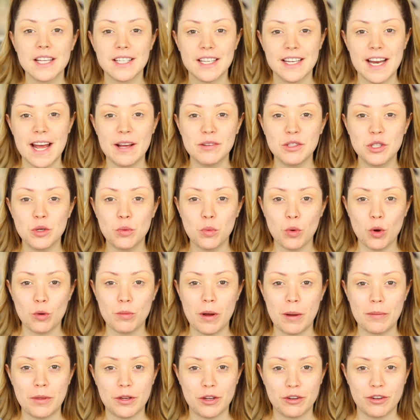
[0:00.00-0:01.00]
So now to
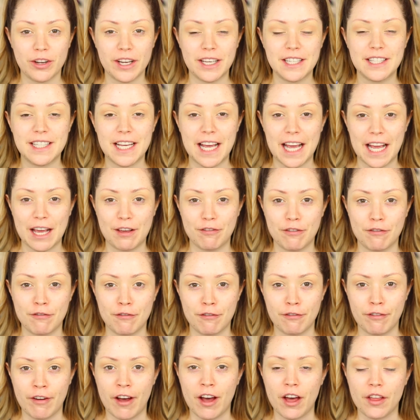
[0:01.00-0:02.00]
warm up the crease even
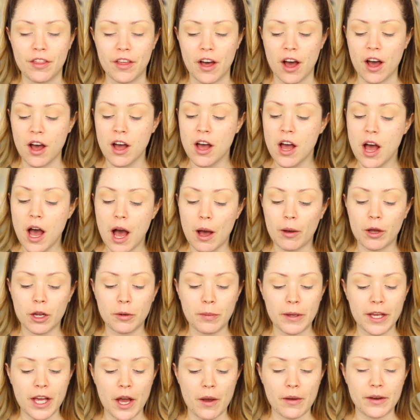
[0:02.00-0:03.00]
further, I'm
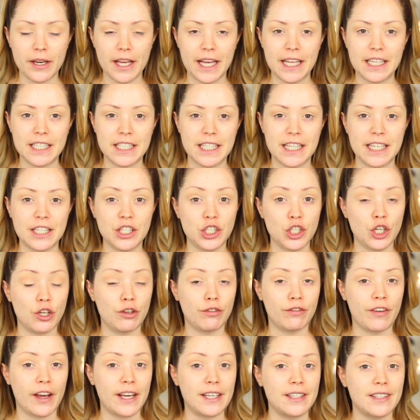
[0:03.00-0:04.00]
going to be going into this
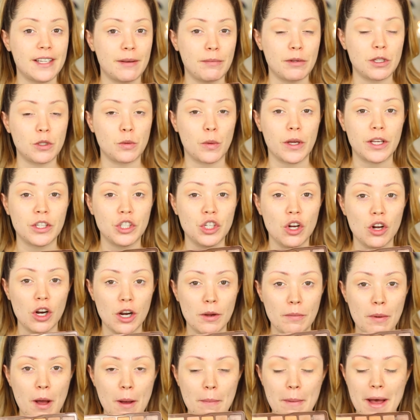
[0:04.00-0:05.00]
Too Faced Semi Sweet
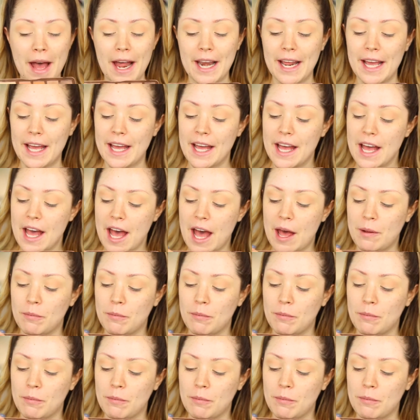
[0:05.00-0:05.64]
Chocolate Bar palette.